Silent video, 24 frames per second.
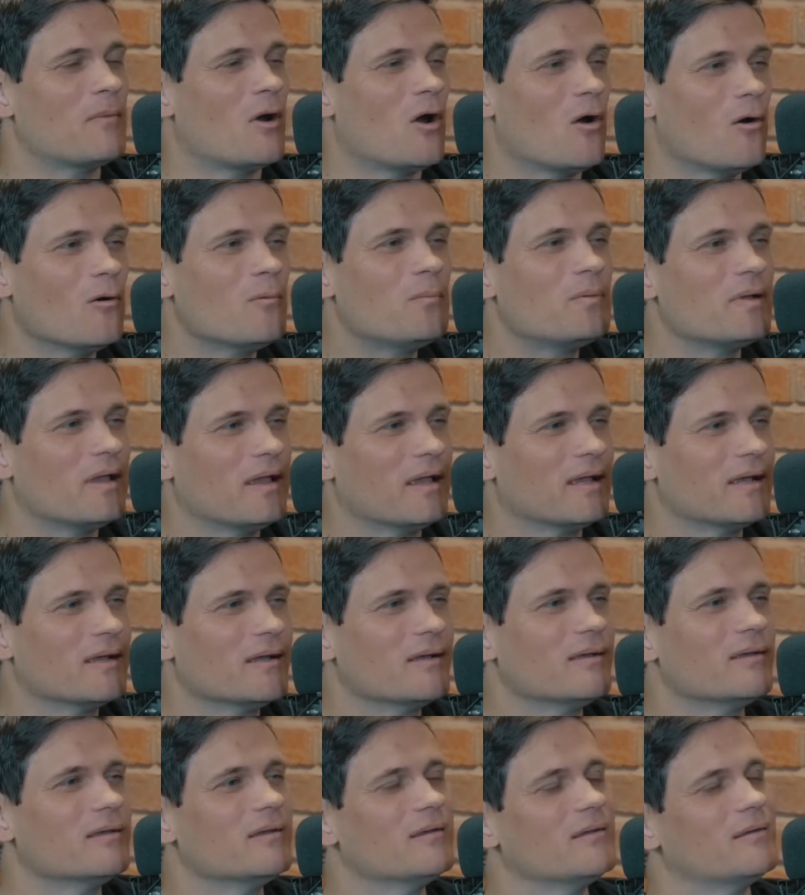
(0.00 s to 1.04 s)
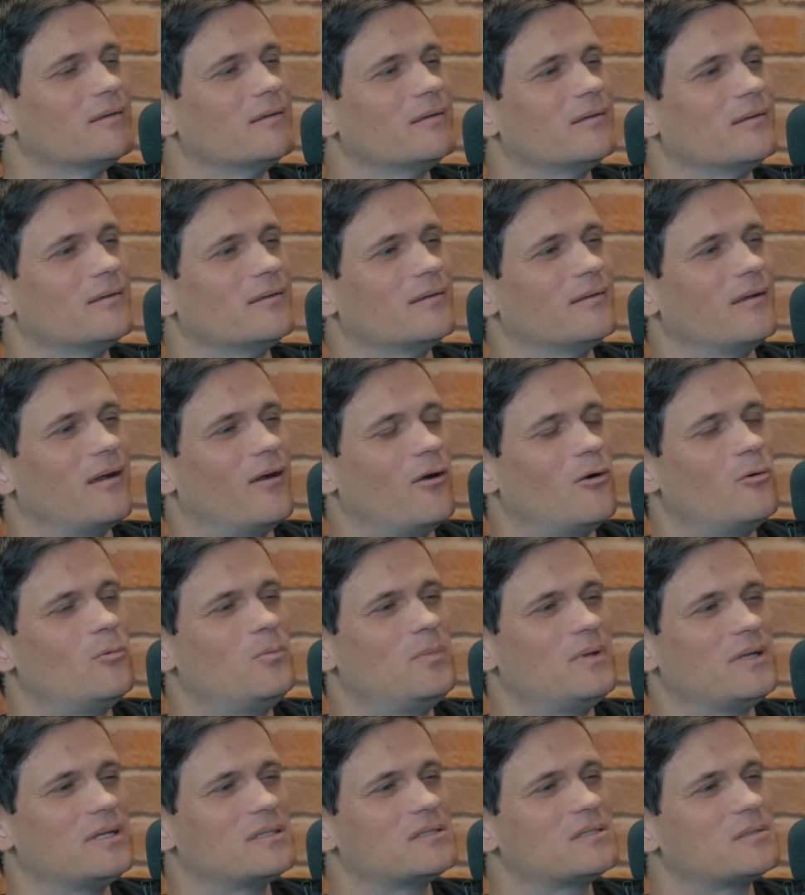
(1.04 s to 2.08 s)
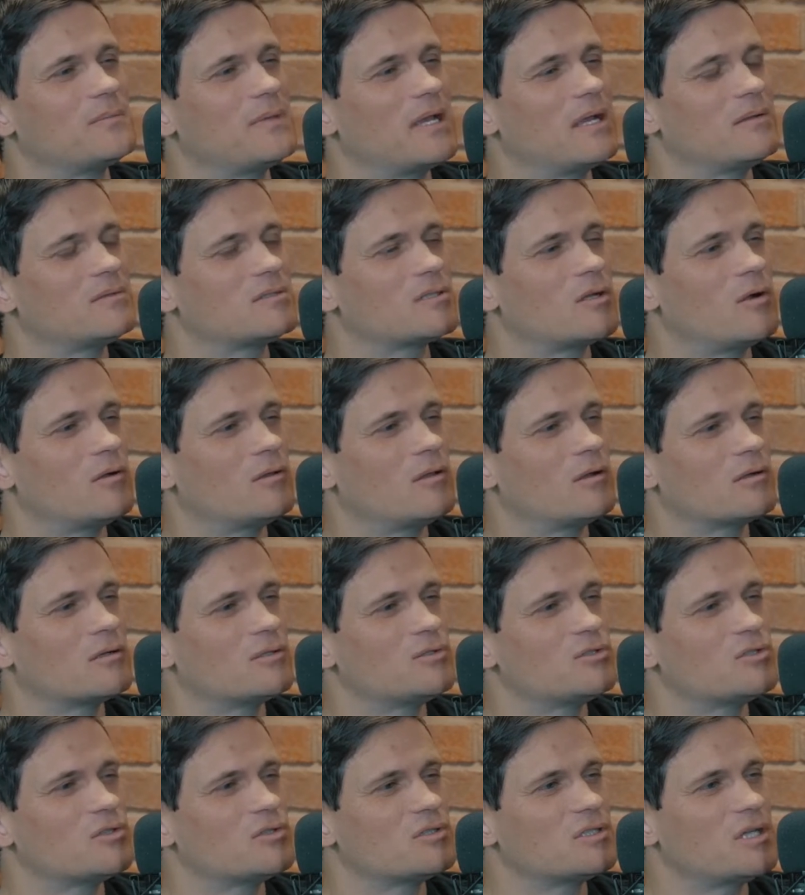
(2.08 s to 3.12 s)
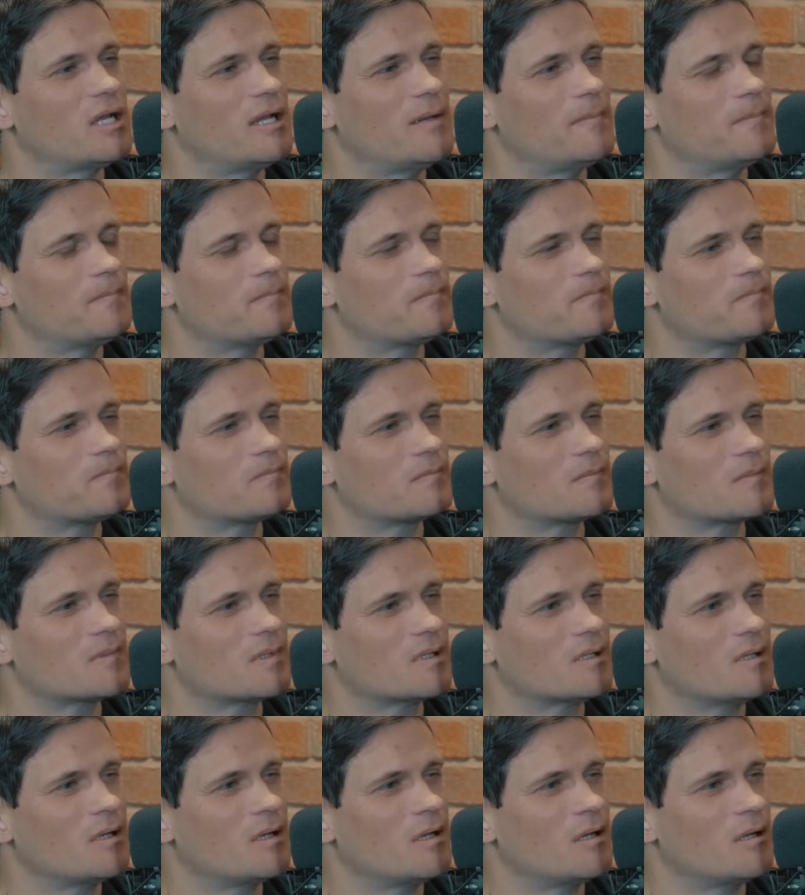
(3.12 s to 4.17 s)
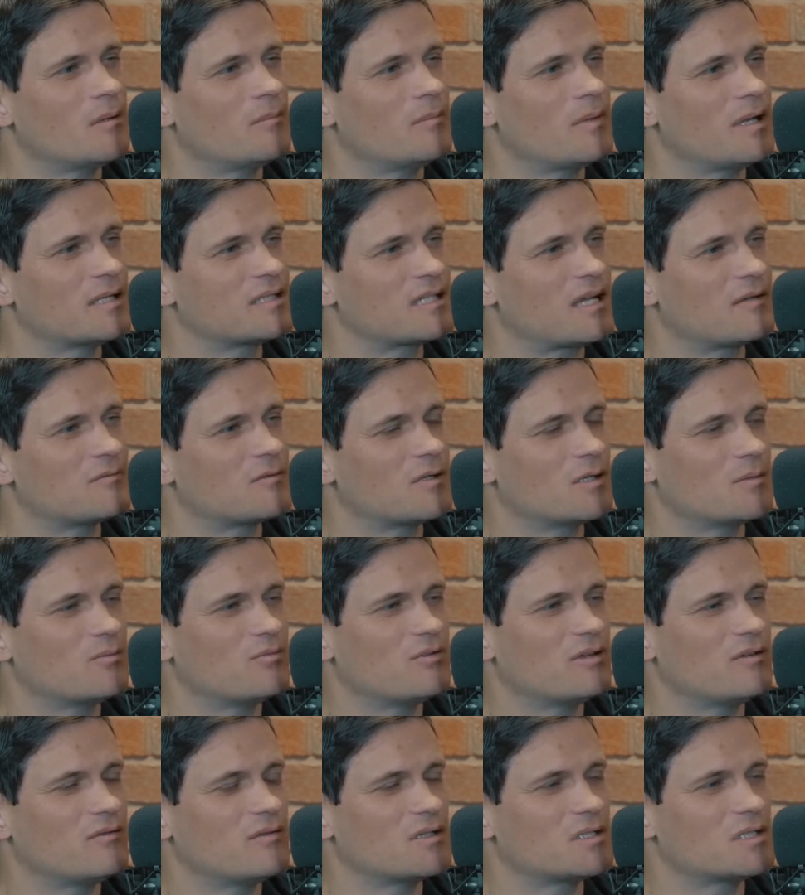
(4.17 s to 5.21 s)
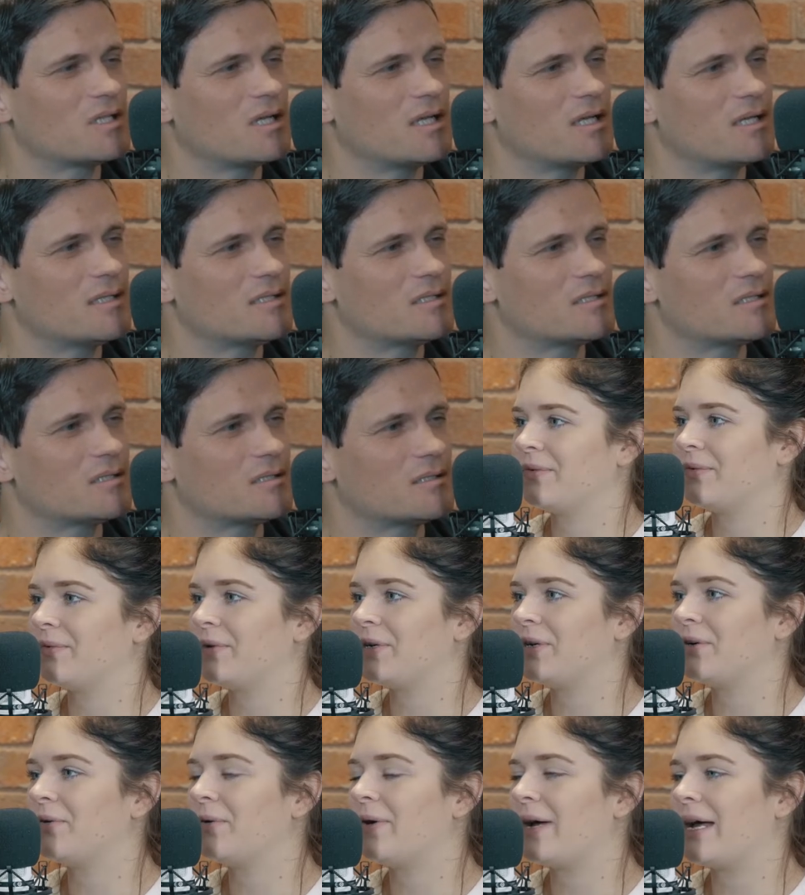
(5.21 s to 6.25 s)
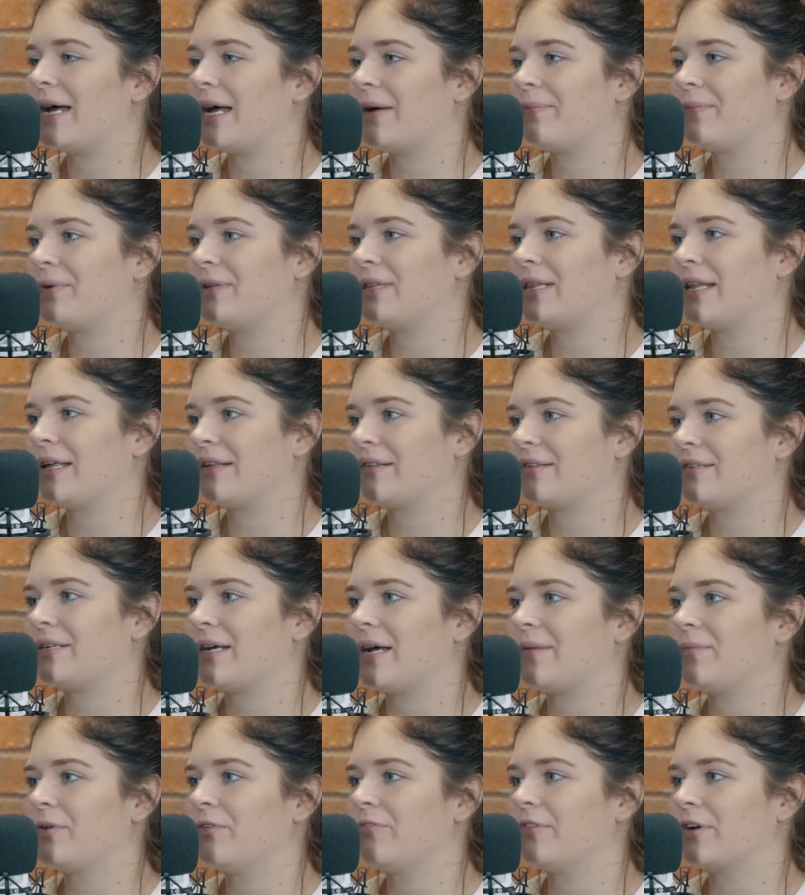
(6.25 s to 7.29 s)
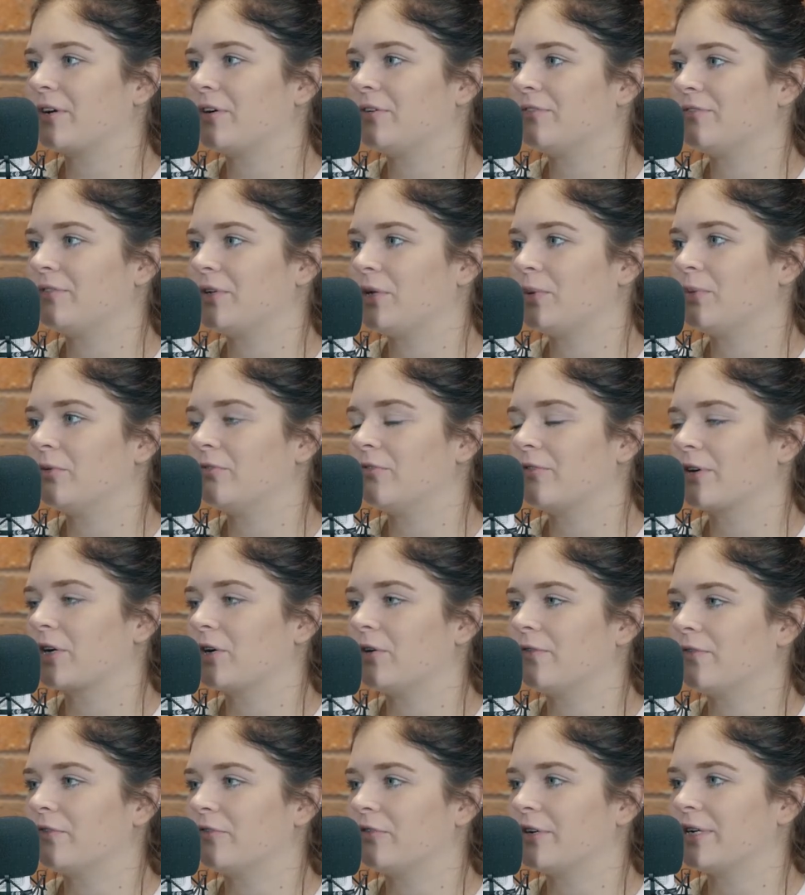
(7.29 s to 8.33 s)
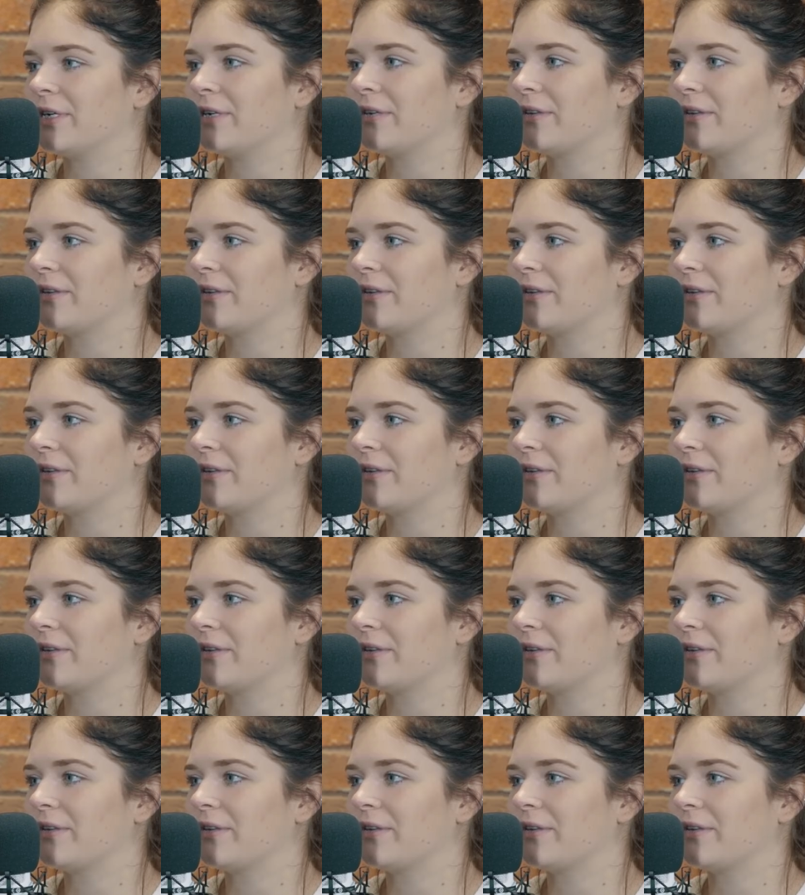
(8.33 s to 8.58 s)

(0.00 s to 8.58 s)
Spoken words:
hoping to be able to go along and judge it, as I've done in previous years. We know what happened last time you were recovering,